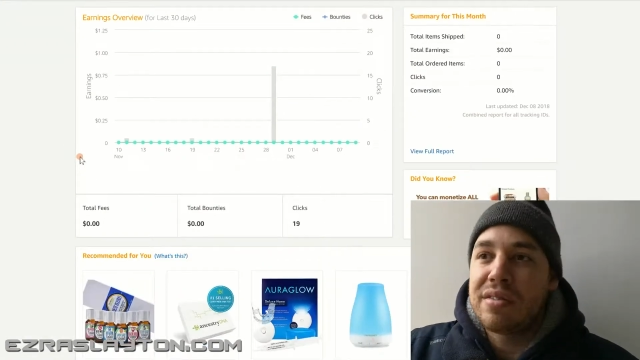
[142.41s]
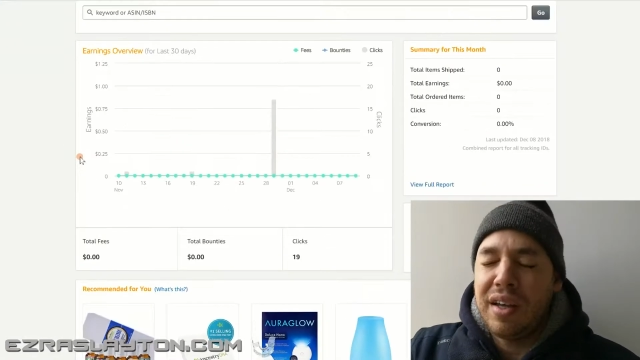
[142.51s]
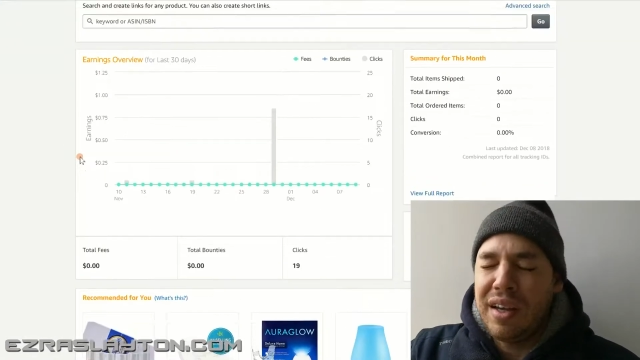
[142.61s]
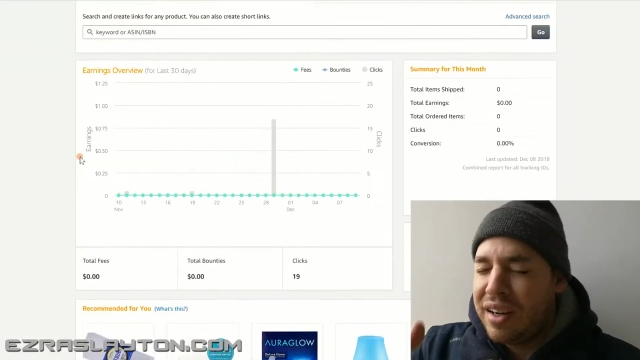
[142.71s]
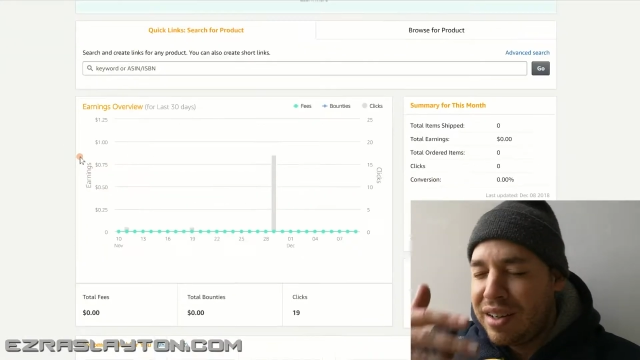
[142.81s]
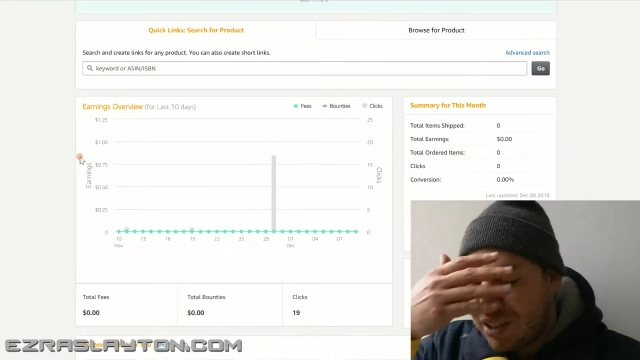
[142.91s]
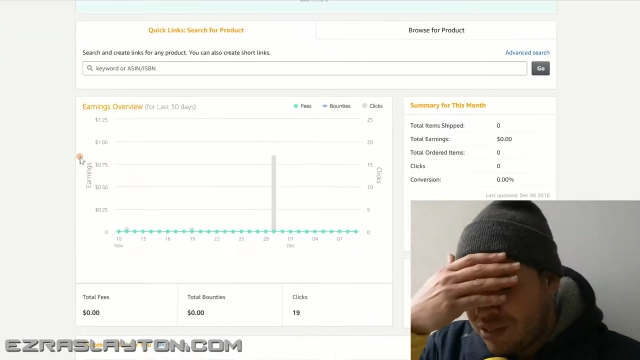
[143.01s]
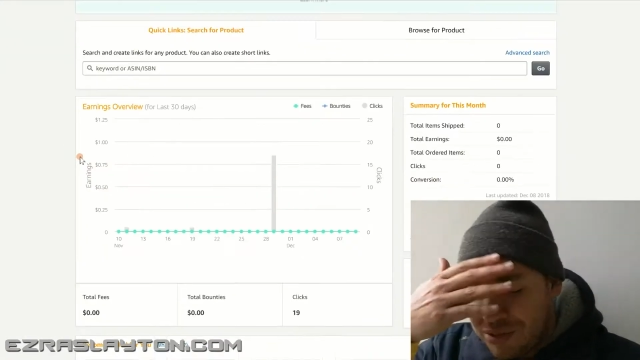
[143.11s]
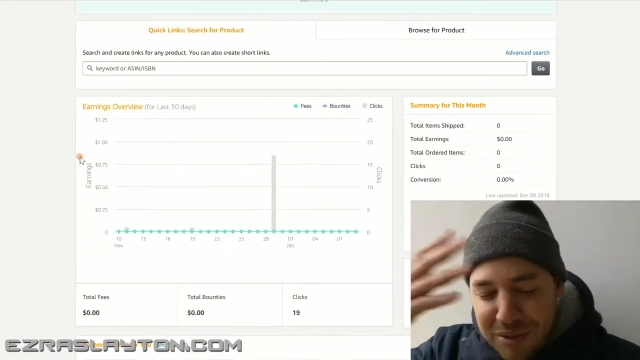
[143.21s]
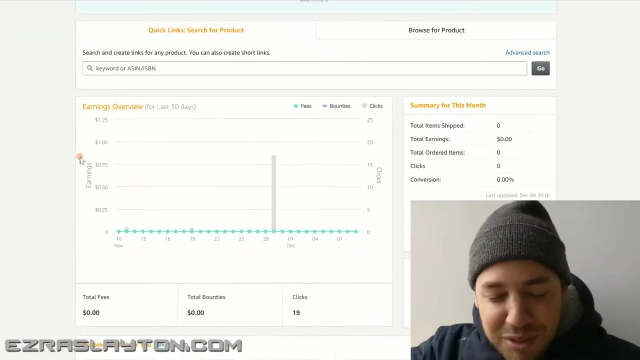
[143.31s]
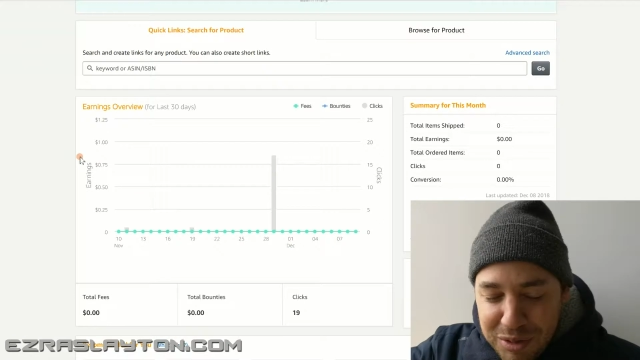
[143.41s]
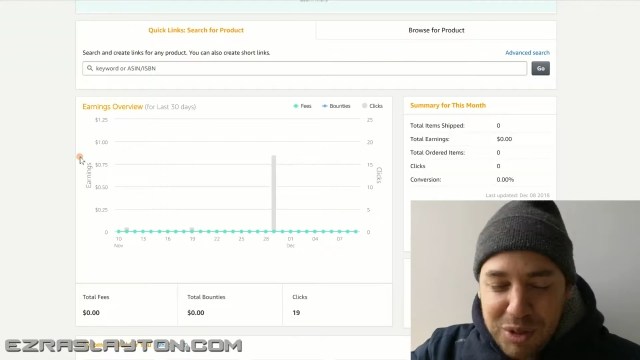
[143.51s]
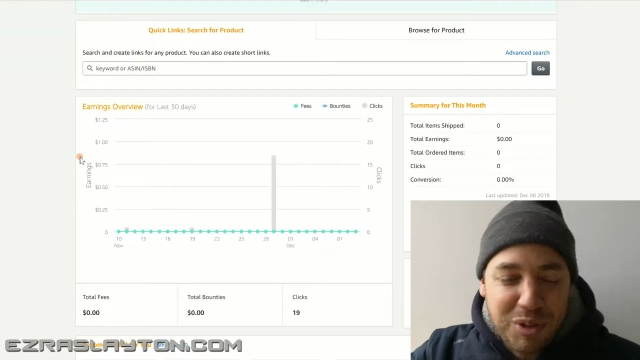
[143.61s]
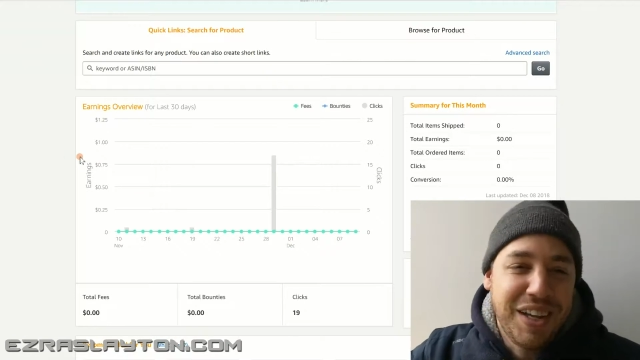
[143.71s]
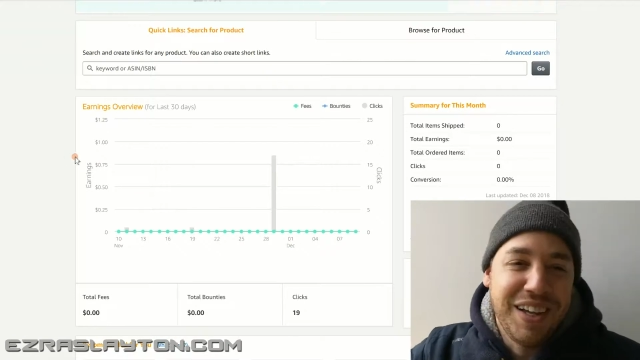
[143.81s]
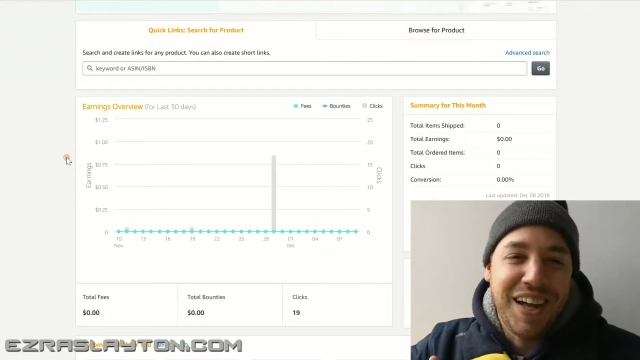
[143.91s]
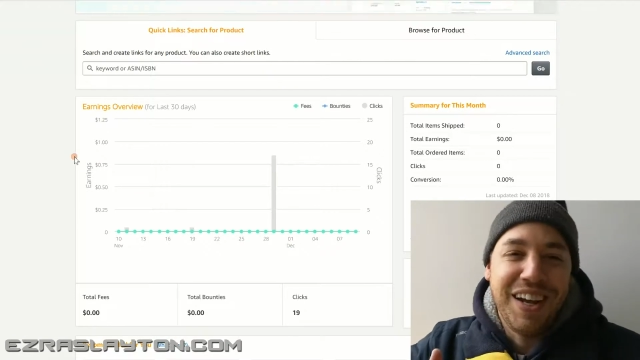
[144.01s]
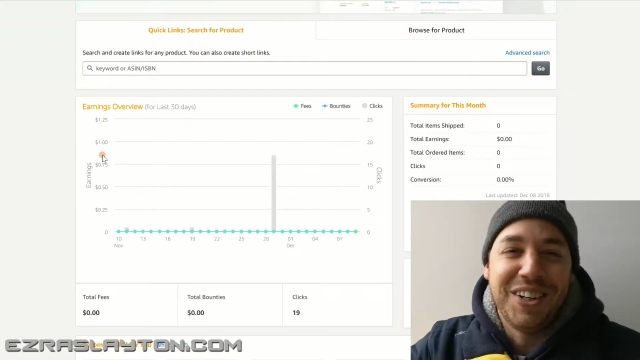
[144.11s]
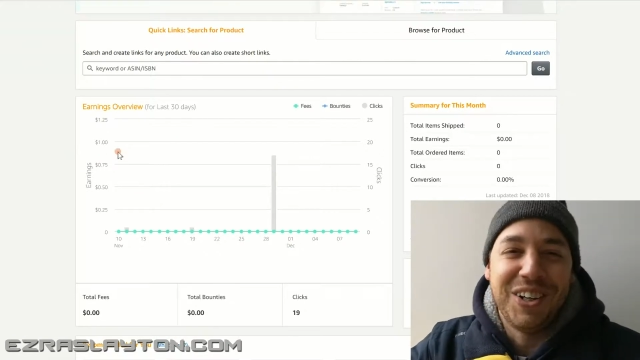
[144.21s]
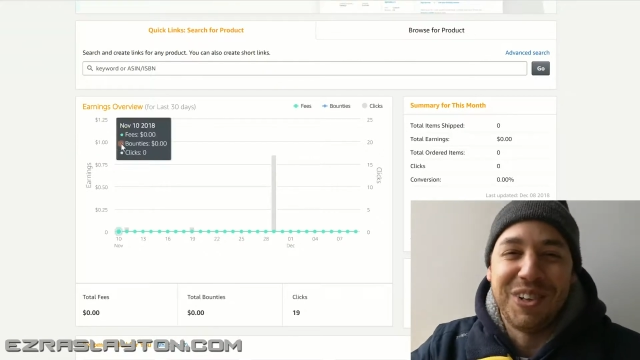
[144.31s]
I don't know
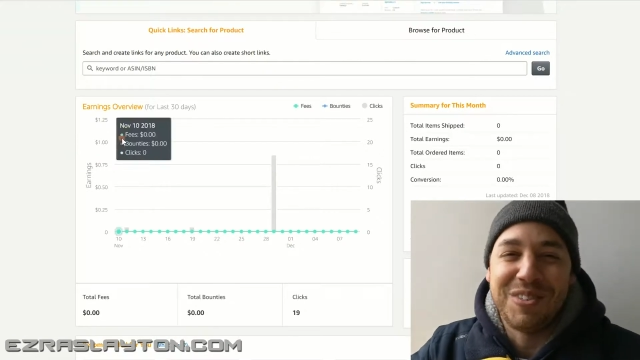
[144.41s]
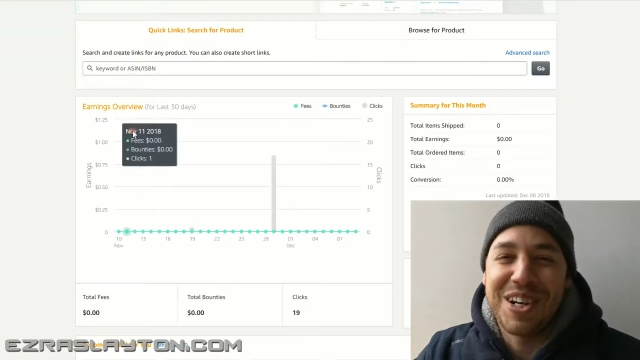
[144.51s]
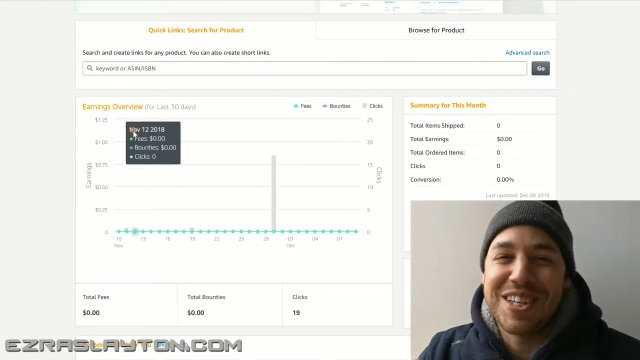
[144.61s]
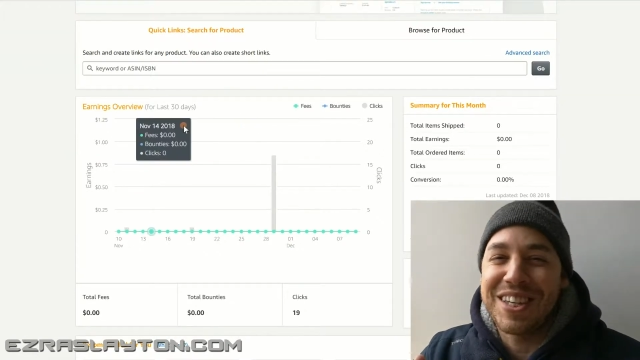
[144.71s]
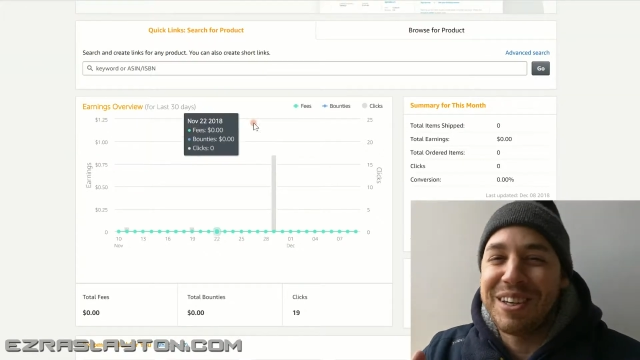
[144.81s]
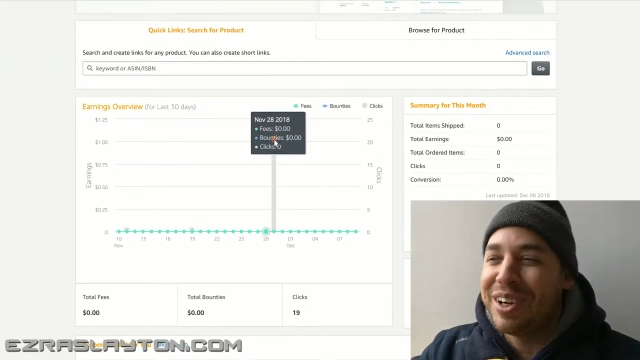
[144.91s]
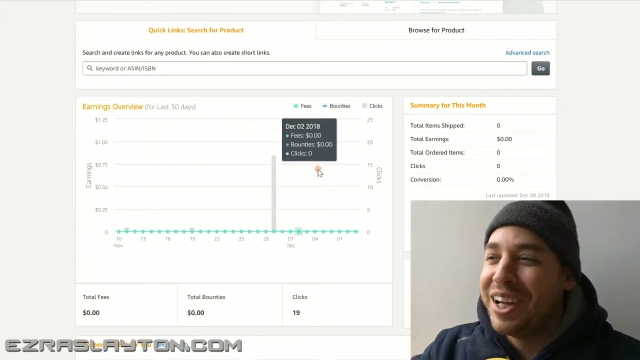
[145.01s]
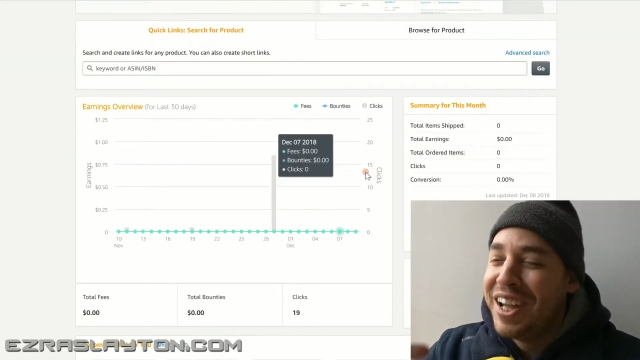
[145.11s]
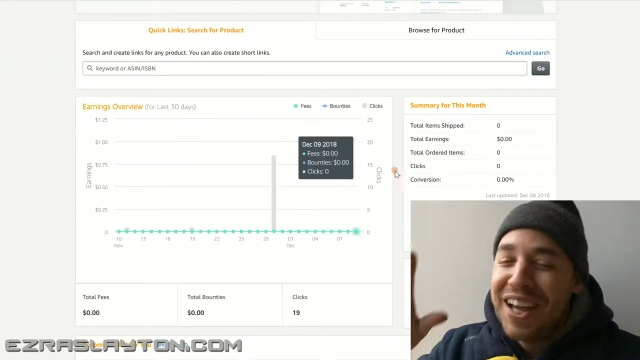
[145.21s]
what I'm trying to say, but